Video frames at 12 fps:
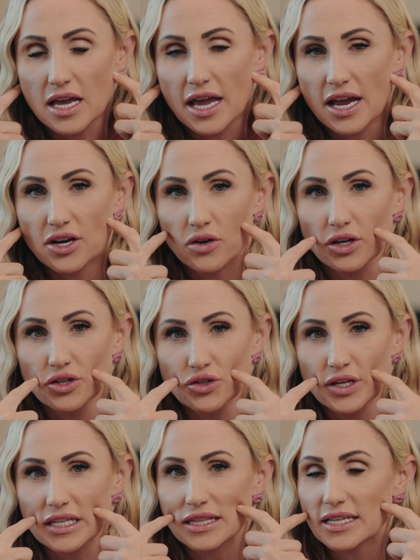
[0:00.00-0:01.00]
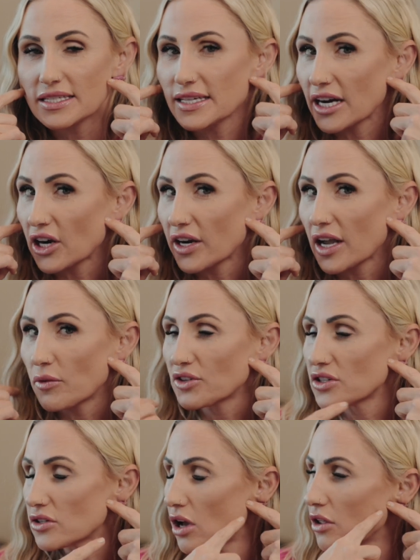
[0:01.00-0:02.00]
And you can treat this area, which
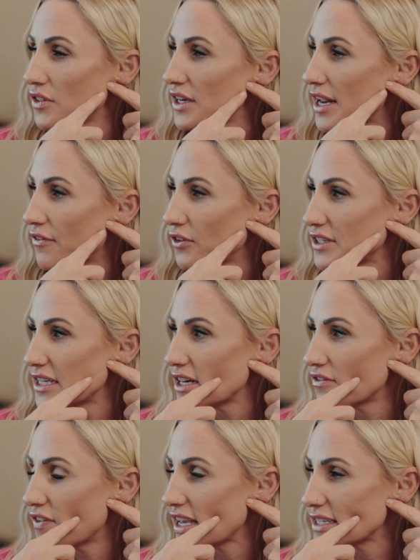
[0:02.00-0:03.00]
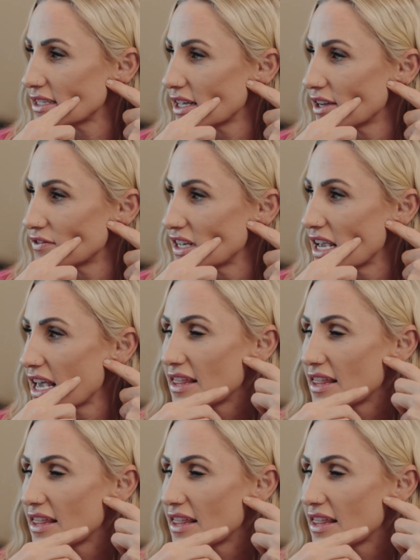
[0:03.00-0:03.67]
is called the Nefertiti facelift,